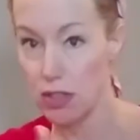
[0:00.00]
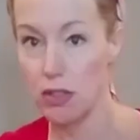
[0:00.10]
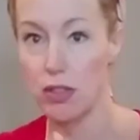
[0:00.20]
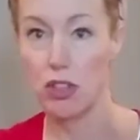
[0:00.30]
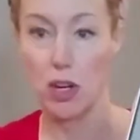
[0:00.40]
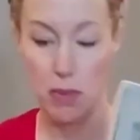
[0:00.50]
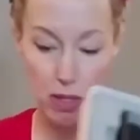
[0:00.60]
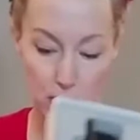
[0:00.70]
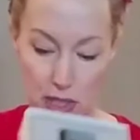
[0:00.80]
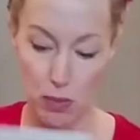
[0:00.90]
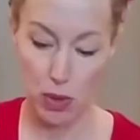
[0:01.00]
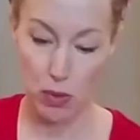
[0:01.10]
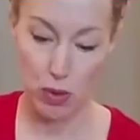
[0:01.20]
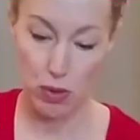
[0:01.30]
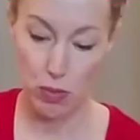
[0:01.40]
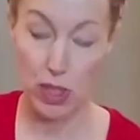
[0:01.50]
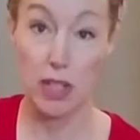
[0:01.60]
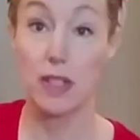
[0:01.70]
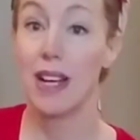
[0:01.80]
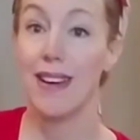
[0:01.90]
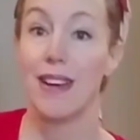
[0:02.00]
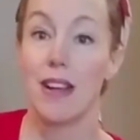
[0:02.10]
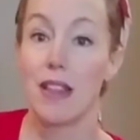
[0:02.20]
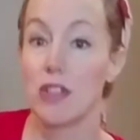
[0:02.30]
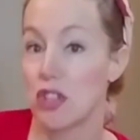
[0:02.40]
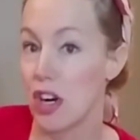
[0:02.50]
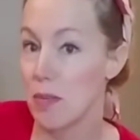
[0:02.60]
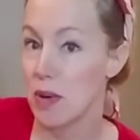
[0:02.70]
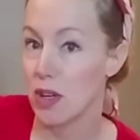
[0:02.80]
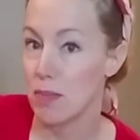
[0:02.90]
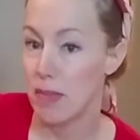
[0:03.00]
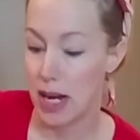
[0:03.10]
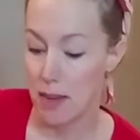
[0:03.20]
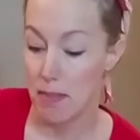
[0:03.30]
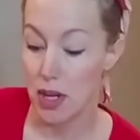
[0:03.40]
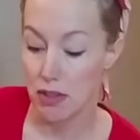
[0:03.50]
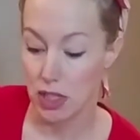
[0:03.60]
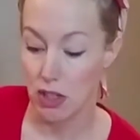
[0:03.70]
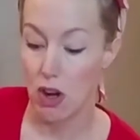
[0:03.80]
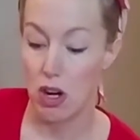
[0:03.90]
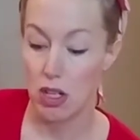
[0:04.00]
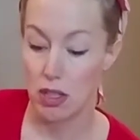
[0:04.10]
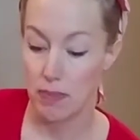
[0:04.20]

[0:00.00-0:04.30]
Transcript: sharpener. Someone ordered one of those. The sharpener my mother-in-law